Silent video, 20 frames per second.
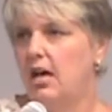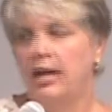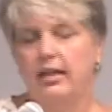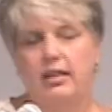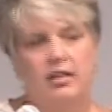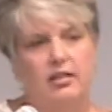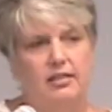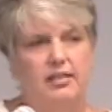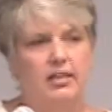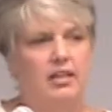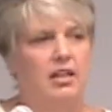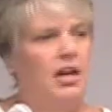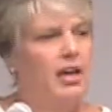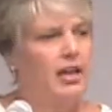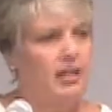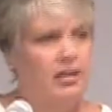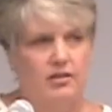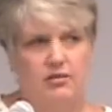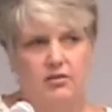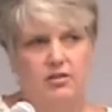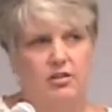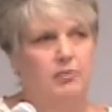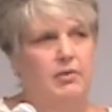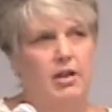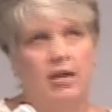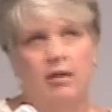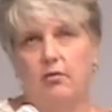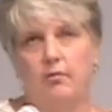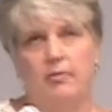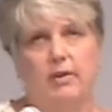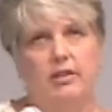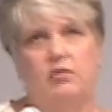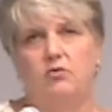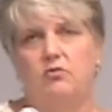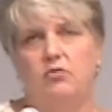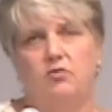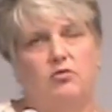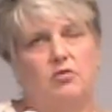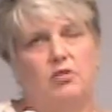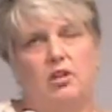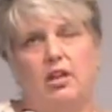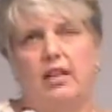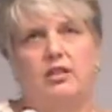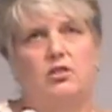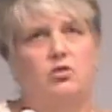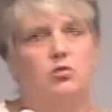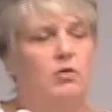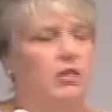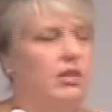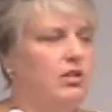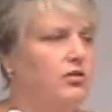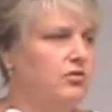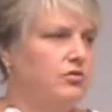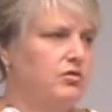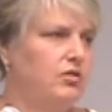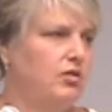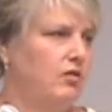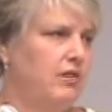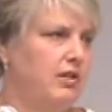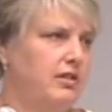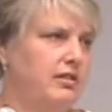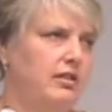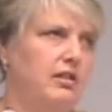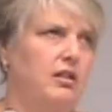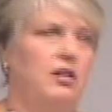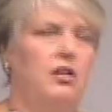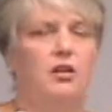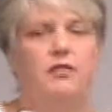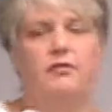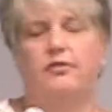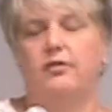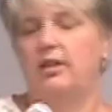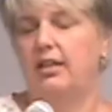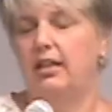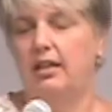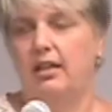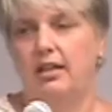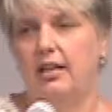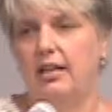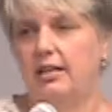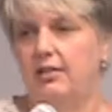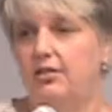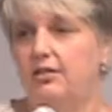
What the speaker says: I could deny it, and somehow in my late 20s or so, I said, oh, forget it.